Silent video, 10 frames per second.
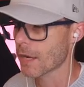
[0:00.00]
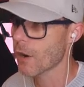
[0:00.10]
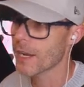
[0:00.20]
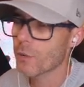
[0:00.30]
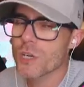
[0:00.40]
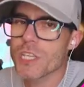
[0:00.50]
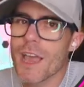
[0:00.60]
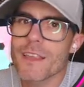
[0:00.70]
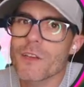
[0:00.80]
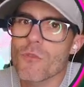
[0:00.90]
kind of wish they
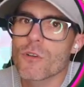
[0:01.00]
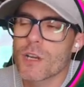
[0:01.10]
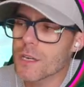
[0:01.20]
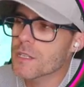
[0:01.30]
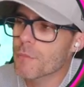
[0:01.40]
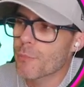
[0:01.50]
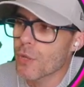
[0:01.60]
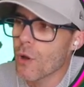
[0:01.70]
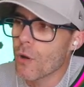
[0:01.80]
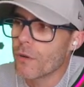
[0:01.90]
had their own custom
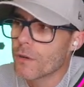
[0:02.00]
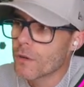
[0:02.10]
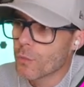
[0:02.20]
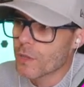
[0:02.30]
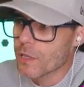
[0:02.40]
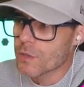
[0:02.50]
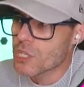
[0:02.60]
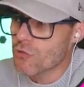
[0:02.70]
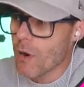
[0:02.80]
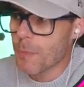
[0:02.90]
plort with little
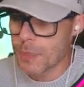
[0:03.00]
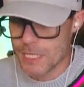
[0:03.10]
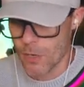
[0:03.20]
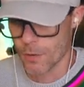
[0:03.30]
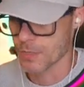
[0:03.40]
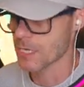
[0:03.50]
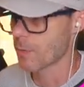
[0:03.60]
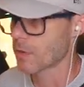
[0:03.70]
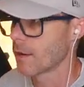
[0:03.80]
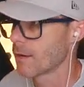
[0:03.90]
stripies on them or
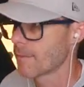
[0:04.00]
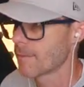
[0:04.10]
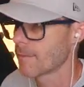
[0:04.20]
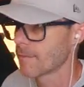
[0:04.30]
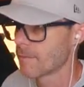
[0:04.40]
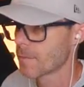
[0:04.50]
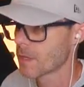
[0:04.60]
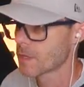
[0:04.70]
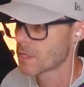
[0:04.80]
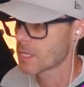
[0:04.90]
something.
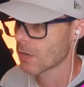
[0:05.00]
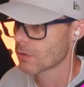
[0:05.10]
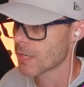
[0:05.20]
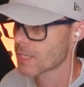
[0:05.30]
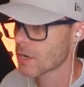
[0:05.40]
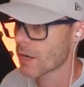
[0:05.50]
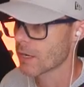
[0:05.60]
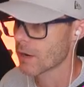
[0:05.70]
Still, that's kind of